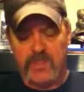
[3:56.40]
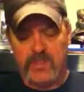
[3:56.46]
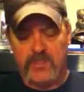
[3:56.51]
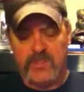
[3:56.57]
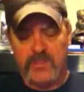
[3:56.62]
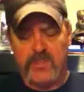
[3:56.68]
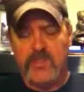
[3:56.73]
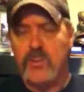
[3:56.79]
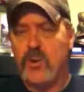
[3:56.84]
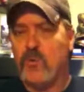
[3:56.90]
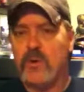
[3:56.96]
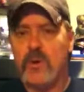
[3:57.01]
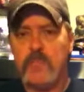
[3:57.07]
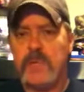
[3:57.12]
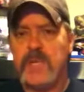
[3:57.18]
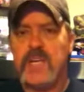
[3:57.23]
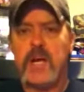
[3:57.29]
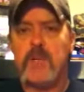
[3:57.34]
you don't want to
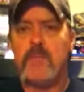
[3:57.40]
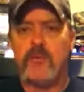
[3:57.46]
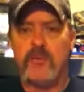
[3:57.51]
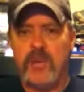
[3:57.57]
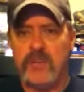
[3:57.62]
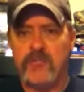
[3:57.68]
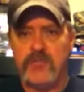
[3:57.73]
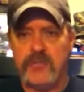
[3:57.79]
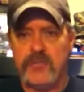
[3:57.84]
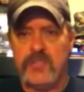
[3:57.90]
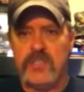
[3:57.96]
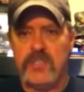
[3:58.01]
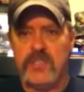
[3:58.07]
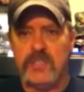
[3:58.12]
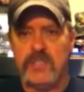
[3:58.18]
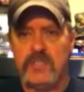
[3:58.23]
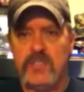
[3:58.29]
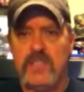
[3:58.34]
become a refugee.
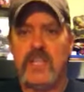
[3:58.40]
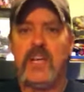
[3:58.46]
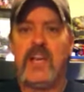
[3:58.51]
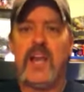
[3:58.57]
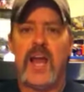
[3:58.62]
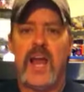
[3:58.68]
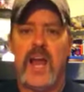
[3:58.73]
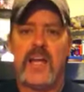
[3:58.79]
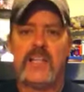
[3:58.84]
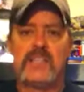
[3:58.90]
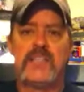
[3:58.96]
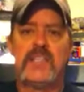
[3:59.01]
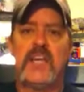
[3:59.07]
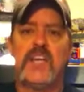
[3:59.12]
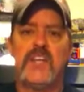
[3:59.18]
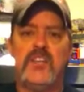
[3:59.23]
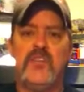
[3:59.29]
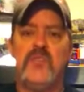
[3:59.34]
The last
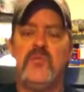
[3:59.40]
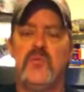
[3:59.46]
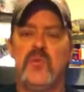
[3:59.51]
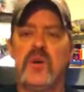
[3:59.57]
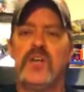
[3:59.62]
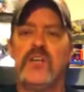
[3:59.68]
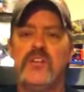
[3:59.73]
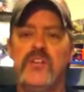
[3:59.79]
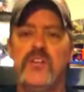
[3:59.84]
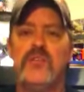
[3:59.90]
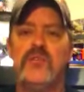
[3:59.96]
thing you want to do